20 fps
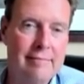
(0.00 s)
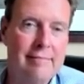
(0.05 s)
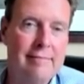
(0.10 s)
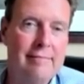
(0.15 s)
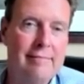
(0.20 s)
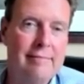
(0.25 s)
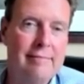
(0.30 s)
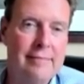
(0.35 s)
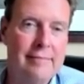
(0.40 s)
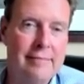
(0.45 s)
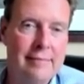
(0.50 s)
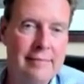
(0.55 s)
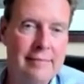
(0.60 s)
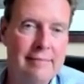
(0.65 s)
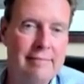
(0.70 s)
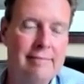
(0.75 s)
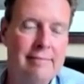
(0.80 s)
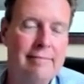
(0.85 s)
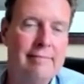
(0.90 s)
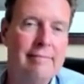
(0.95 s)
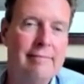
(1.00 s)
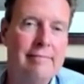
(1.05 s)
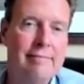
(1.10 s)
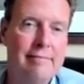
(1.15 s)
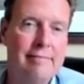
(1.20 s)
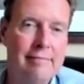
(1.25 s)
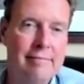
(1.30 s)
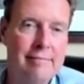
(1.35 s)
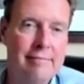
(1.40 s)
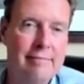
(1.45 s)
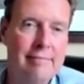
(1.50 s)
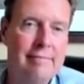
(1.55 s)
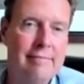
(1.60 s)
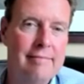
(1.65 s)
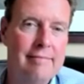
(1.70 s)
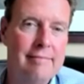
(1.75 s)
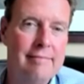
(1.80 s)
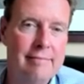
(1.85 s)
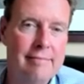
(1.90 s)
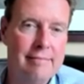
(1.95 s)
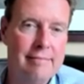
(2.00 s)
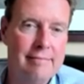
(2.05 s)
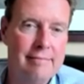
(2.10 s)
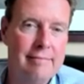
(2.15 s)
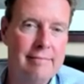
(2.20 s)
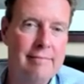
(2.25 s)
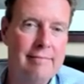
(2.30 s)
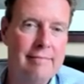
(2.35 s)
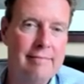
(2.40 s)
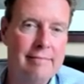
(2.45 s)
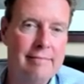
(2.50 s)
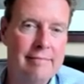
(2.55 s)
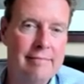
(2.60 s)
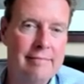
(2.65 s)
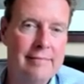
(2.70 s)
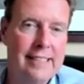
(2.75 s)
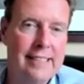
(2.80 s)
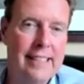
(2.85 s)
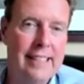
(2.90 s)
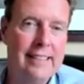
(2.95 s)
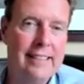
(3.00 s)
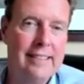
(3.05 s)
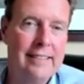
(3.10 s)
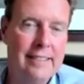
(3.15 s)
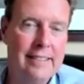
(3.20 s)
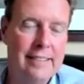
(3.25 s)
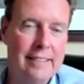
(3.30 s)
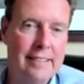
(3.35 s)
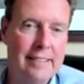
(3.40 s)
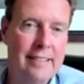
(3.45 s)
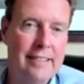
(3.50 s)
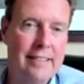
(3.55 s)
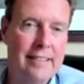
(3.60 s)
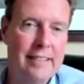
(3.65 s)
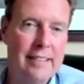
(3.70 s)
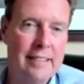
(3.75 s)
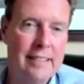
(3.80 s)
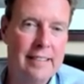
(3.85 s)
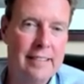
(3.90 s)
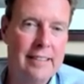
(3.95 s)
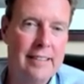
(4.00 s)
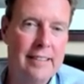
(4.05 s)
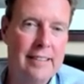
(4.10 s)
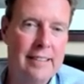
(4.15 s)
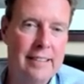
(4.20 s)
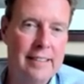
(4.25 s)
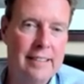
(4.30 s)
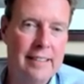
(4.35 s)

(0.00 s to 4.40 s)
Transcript: The person shown says nothing.